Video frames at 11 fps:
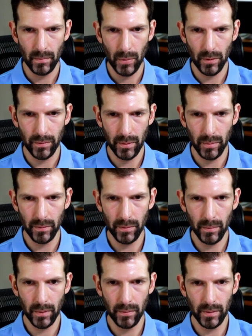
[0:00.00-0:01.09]
Perfect,
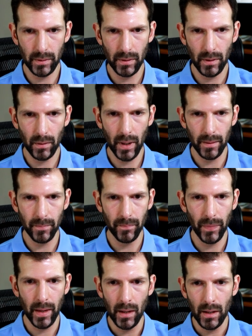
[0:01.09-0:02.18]
perfect, perfect. Okay,
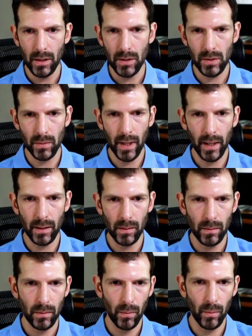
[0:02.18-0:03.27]
so
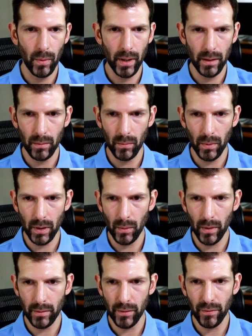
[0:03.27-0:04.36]
now we're going to
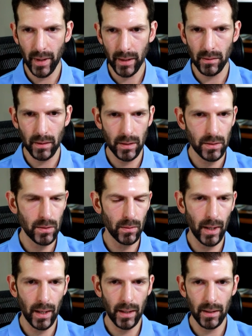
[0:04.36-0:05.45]
want to refactor this so
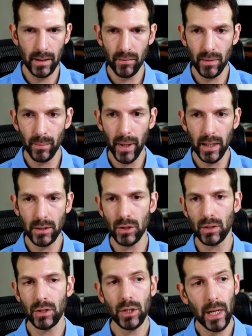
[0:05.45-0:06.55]
that if the
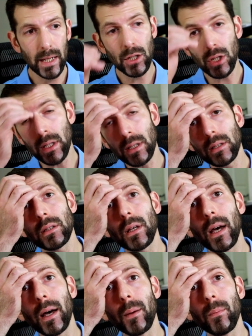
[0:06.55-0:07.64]
page changes
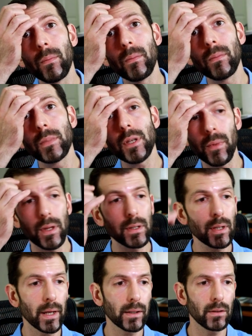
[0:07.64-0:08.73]
some of the
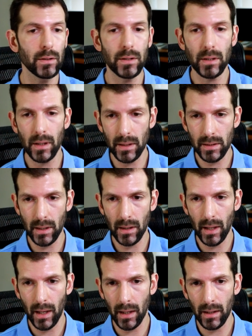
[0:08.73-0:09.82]
selectors and things like
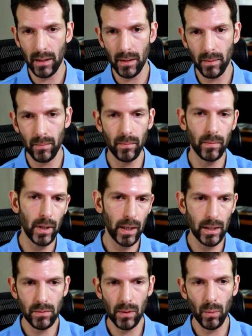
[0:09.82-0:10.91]
that, it
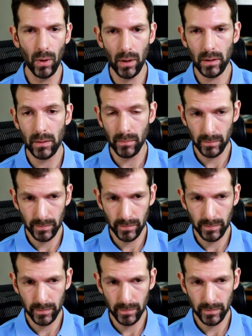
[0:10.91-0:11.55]
gets reworked.